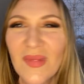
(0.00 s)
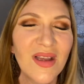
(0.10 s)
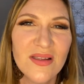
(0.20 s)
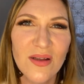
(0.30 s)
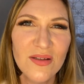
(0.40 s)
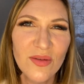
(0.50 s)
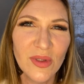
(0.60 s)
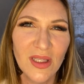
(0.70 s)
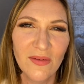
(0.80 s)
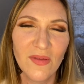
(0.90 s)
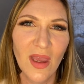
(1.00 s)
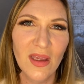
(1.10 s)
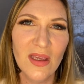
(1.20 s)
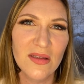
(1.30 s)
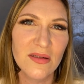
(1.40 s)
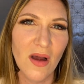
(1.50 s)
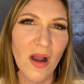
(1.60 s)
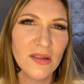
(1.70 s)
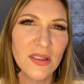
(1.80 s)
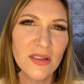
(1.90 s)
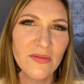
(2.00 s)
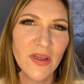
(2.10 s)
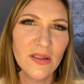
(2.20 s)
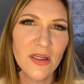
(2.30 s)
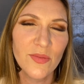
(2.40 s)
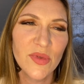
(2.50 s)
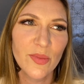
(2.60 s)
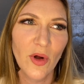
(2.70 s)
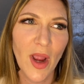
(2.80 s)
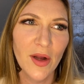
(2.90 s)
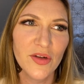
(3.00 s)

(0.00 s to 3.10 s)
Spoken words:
It's also believed that he stalked his victims prior